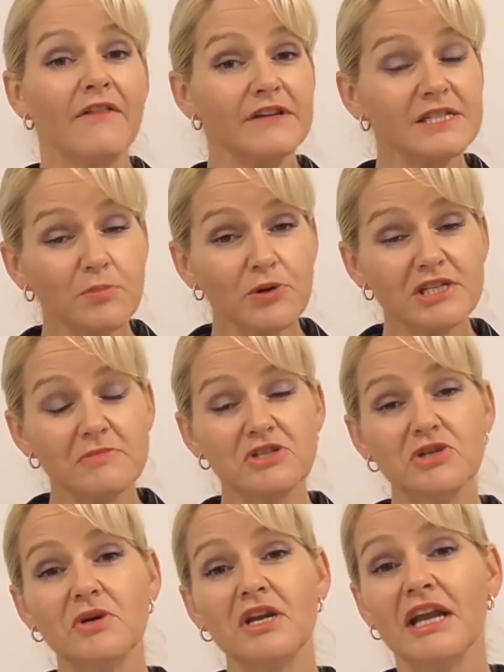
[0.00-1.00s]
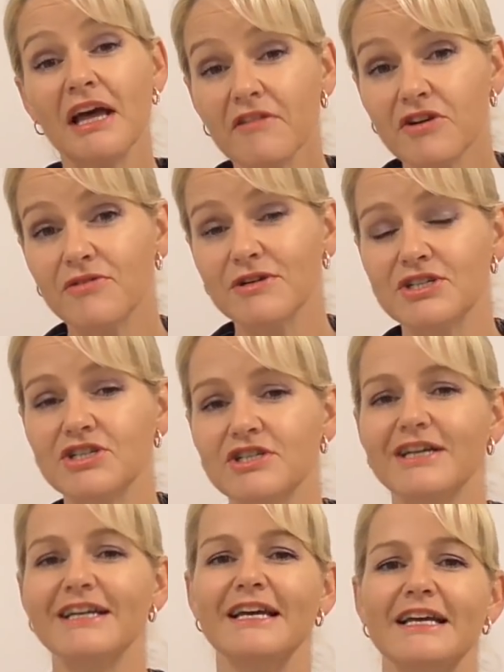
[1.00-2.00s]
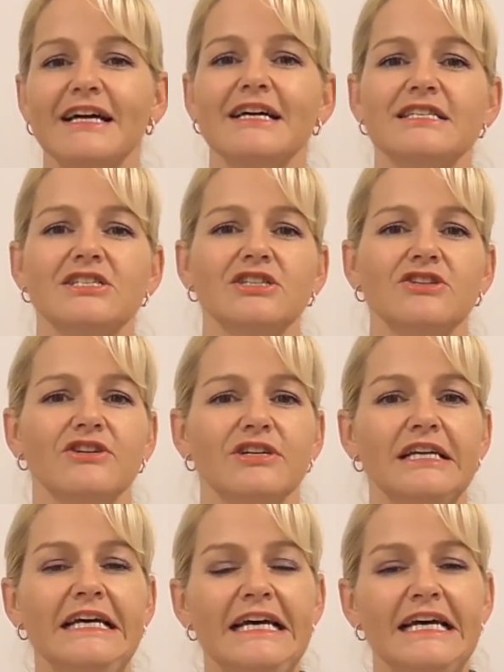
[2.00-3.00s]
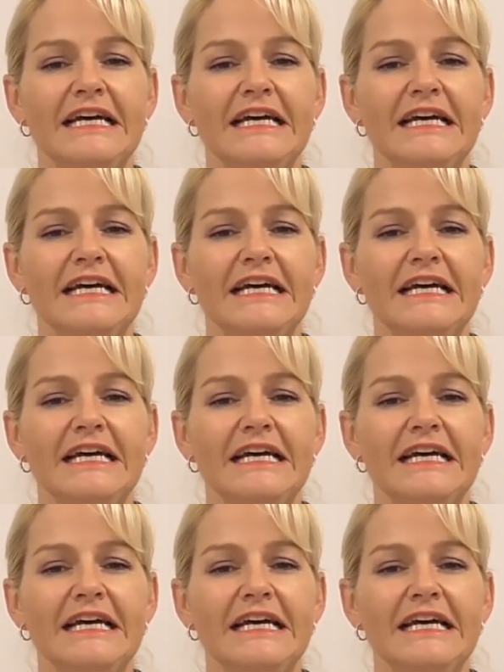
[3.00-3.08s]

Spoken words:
This brings me to another question I get asked a lot,